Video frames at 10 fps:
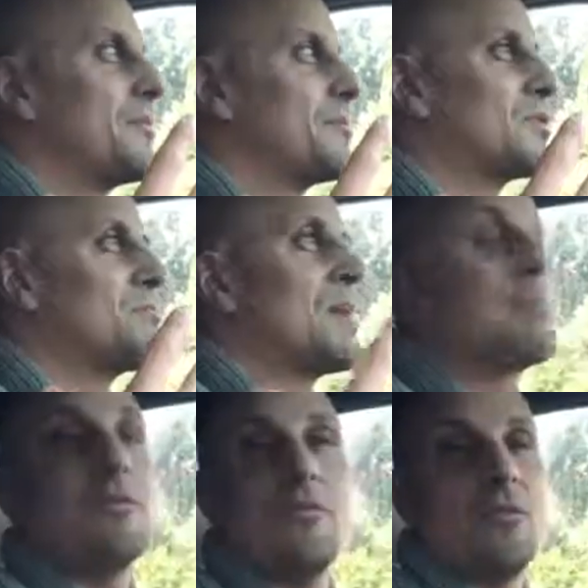she made
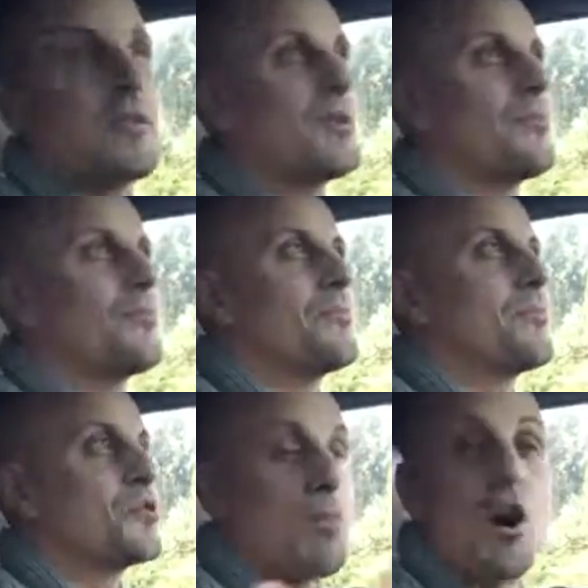me
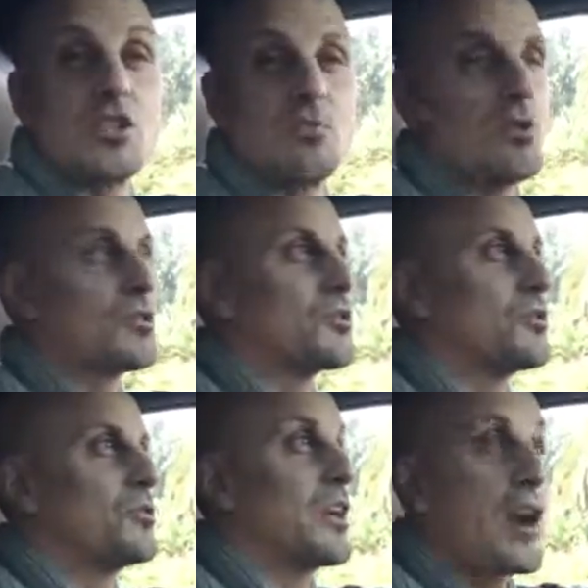responsible
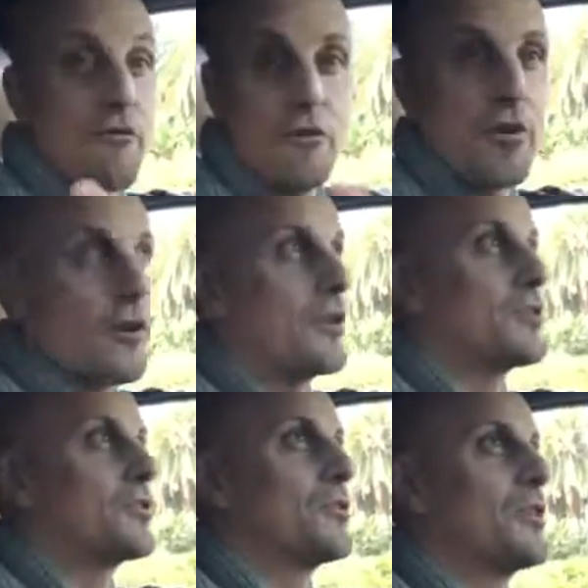to care for her and
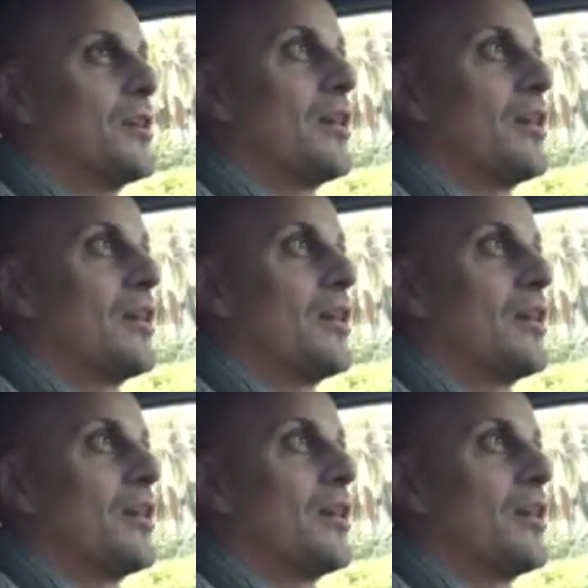to,